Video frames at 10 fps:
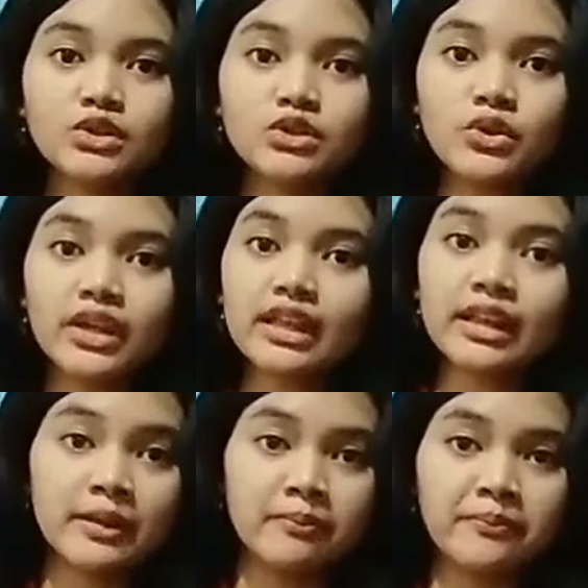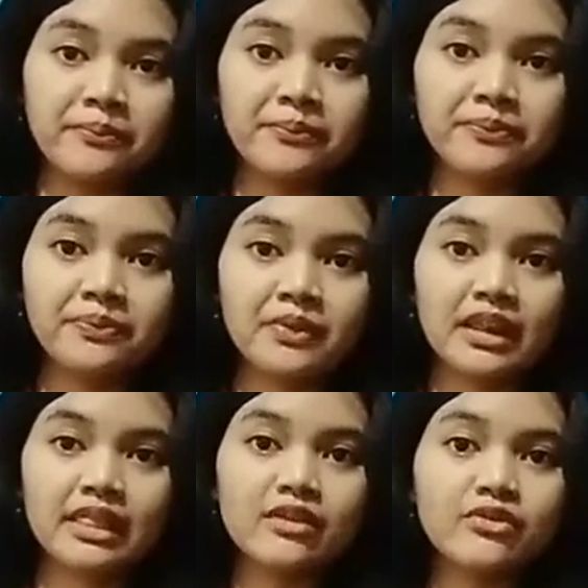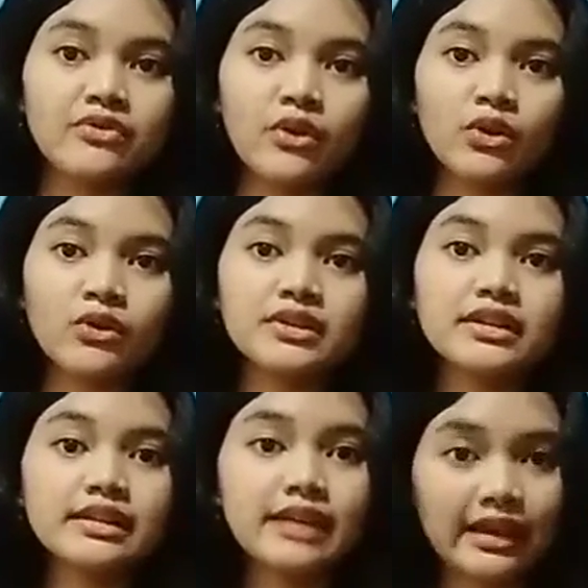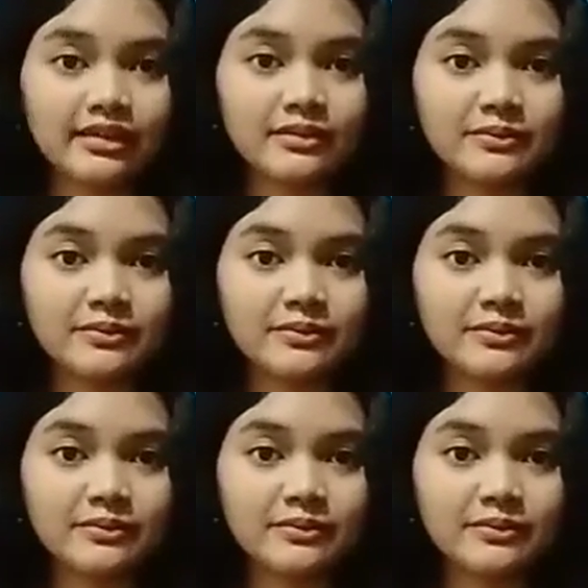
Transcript: to kill him the following night.